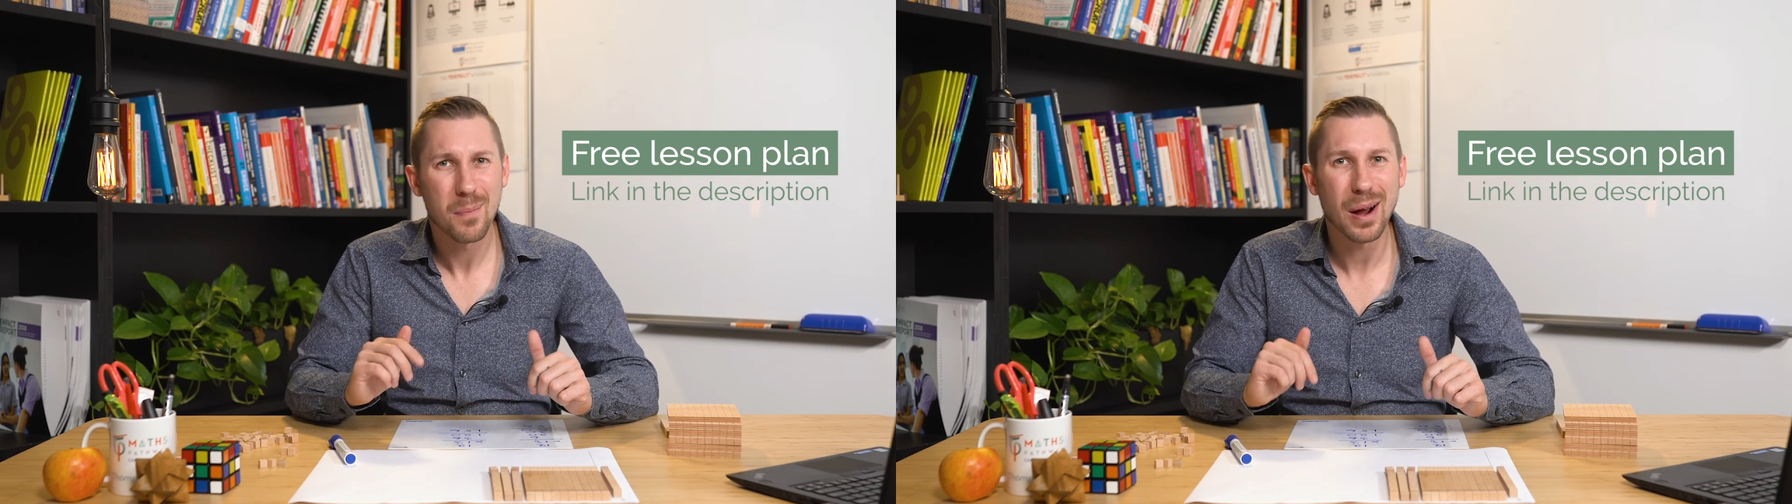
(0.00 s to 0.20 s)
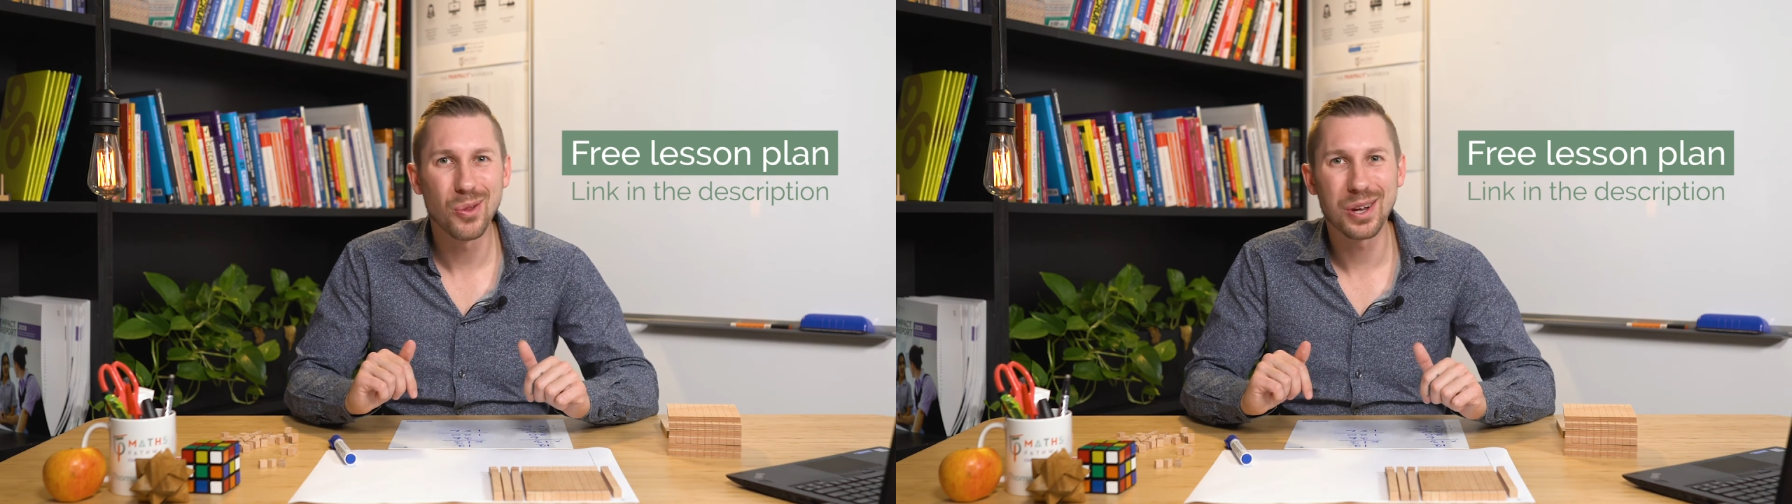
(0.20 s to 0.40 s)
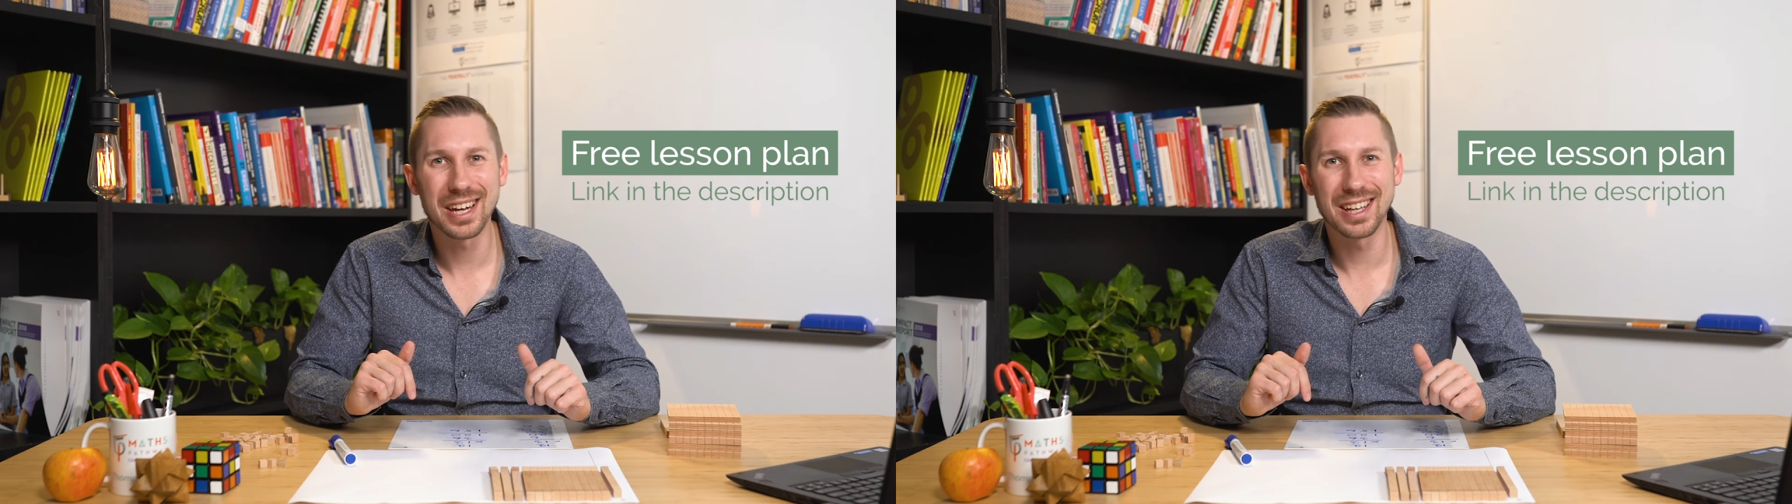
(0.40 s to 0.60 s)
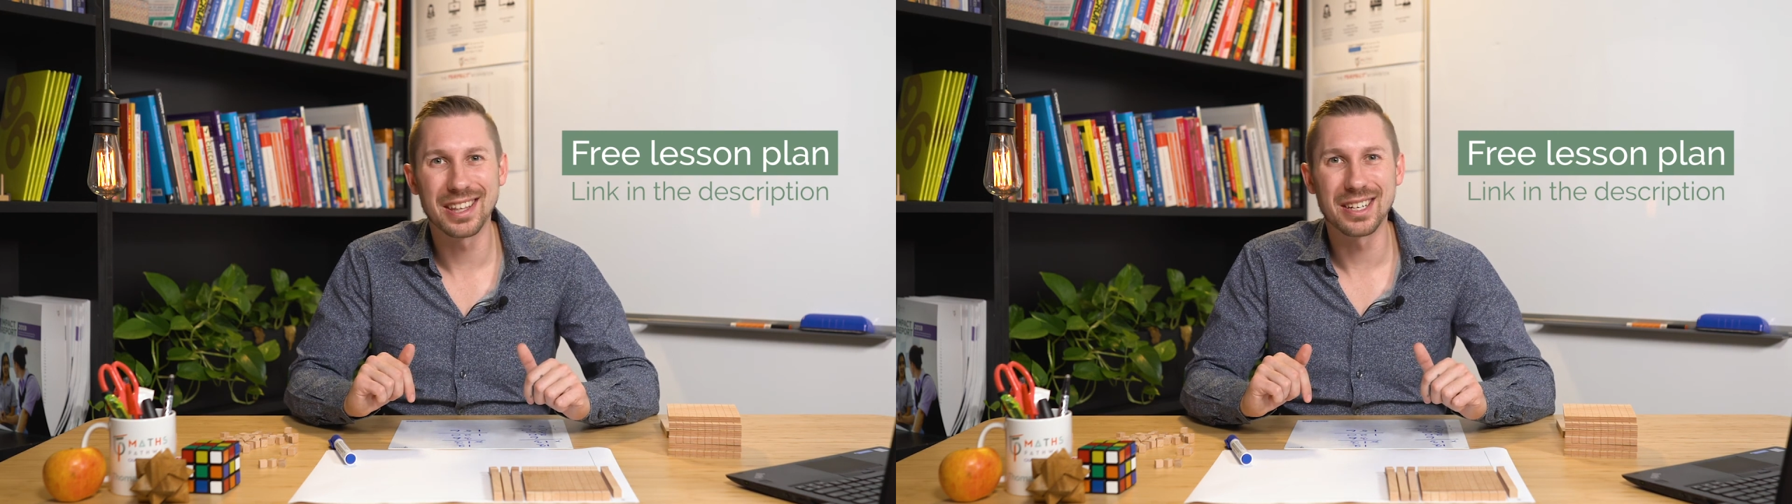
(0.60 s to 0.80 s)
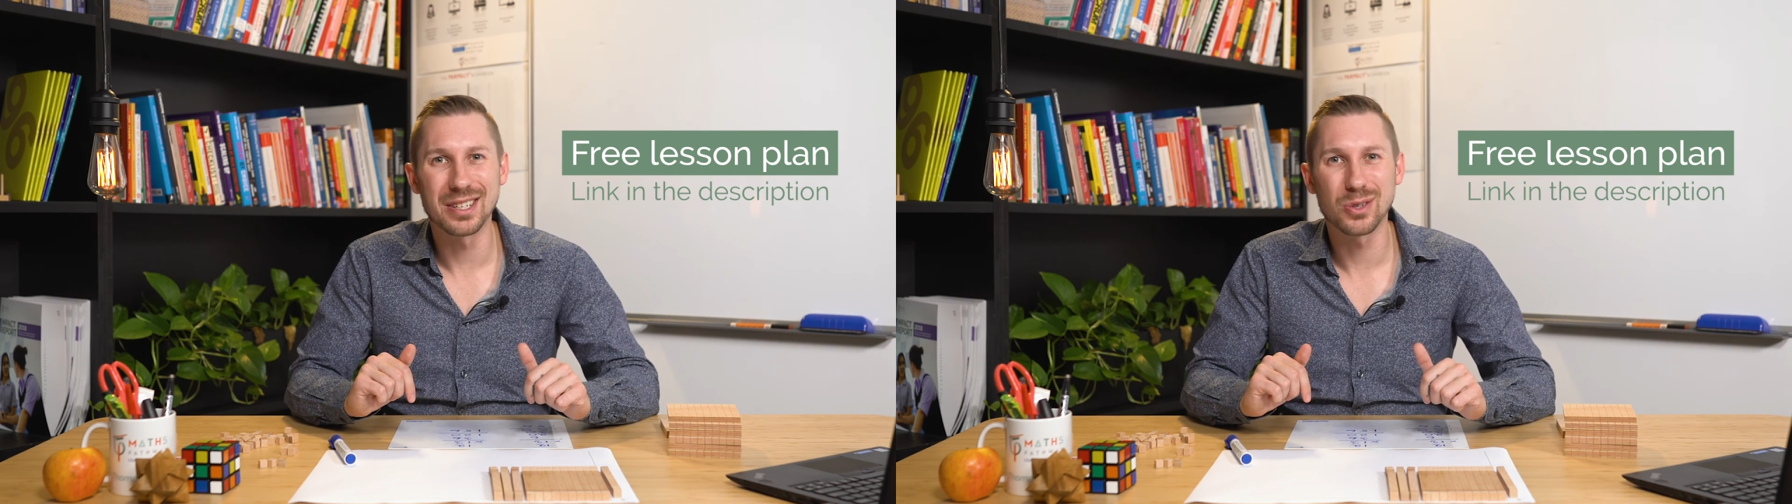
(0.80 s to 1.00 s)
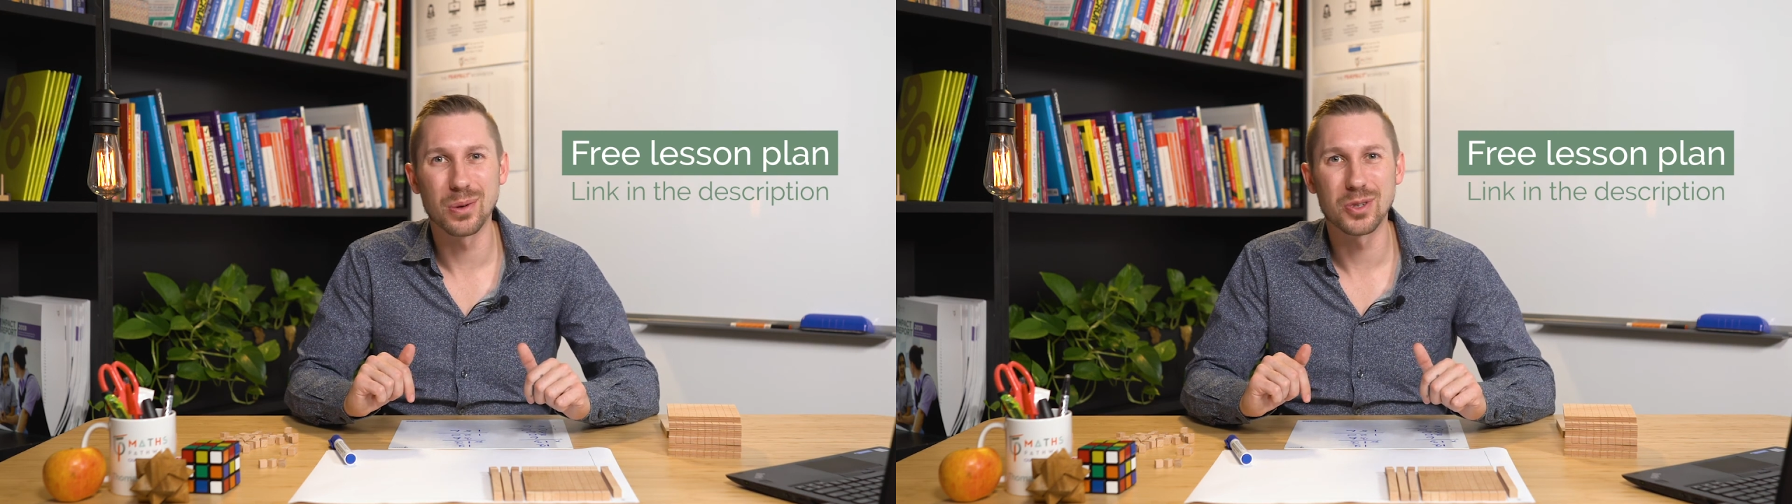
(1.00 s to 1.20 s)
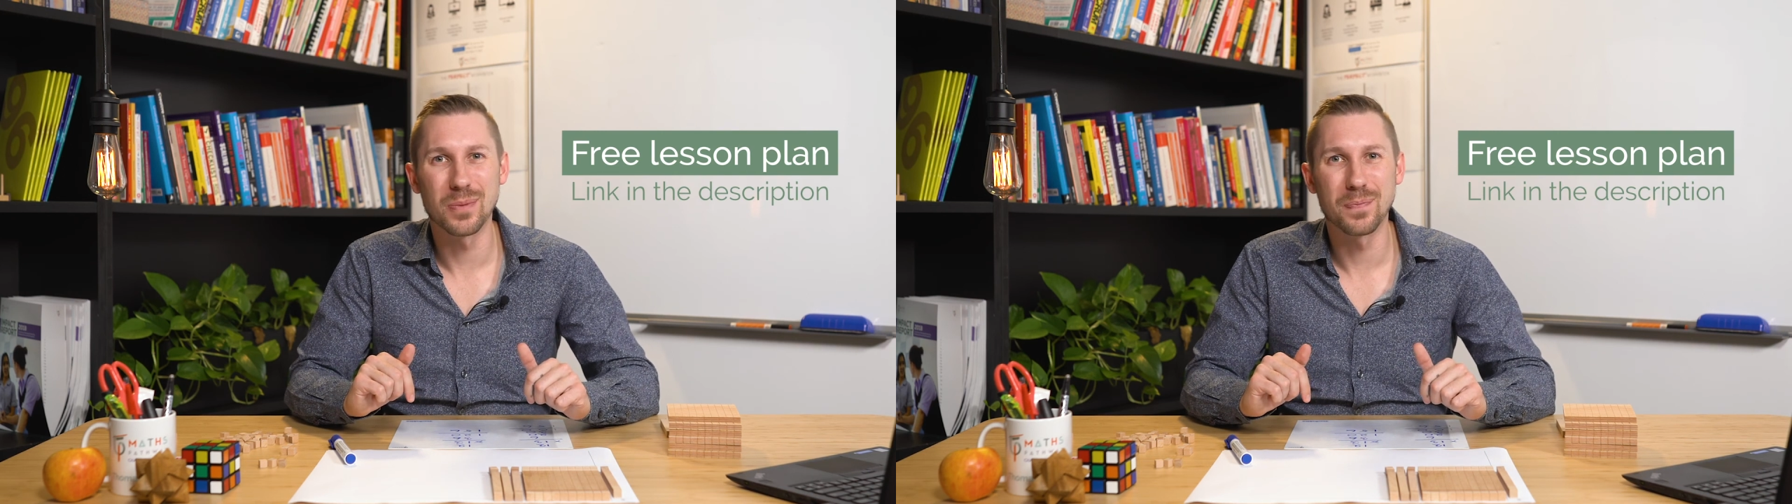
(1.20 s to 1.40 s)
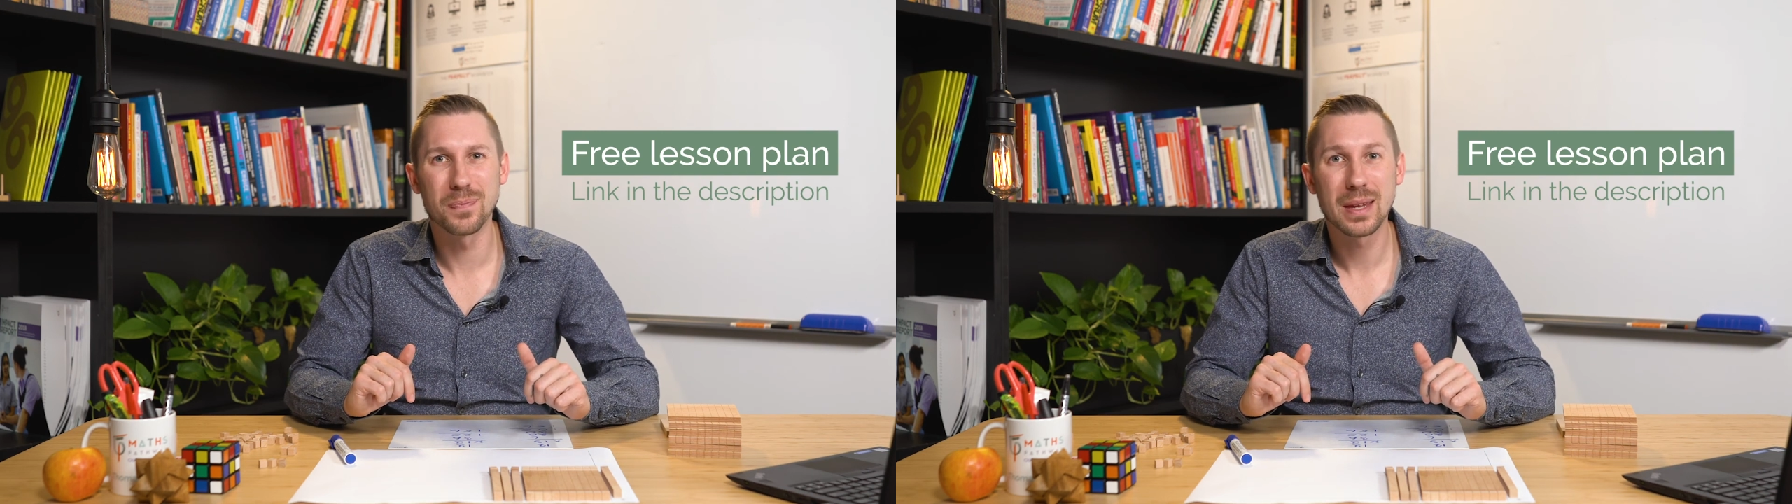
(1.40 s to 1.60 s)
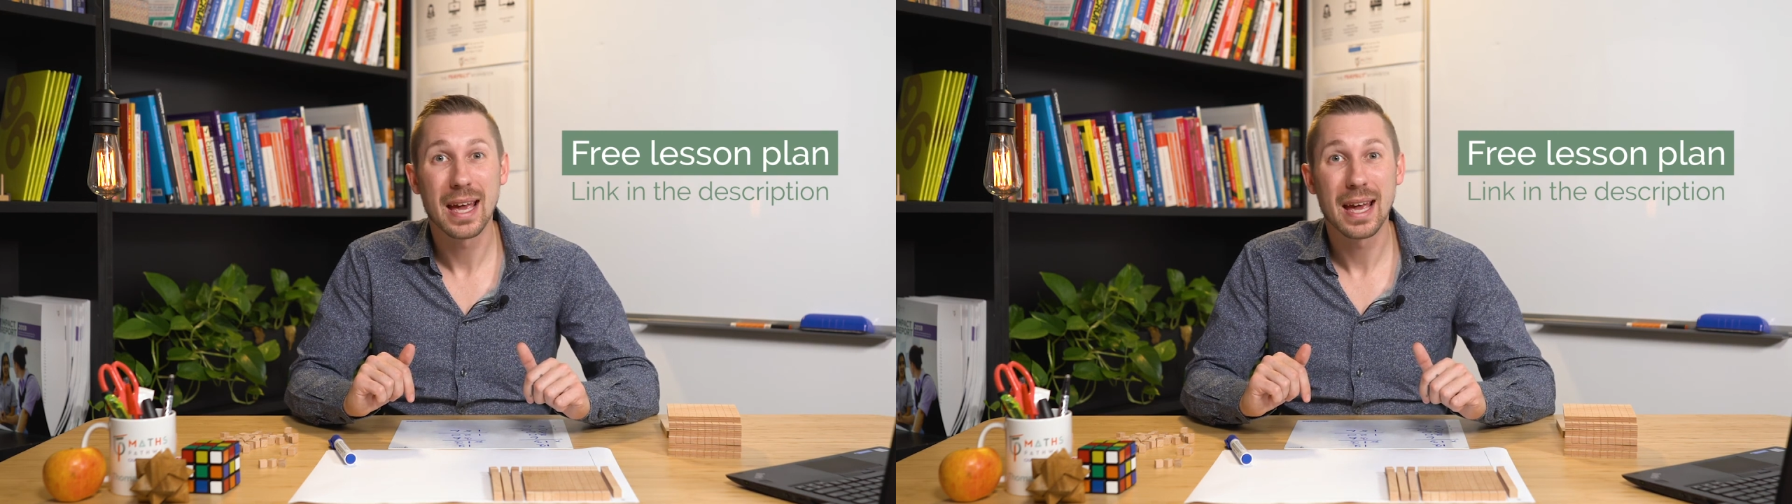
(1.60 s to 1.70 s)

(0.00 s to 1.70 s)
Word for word: by looking in the description.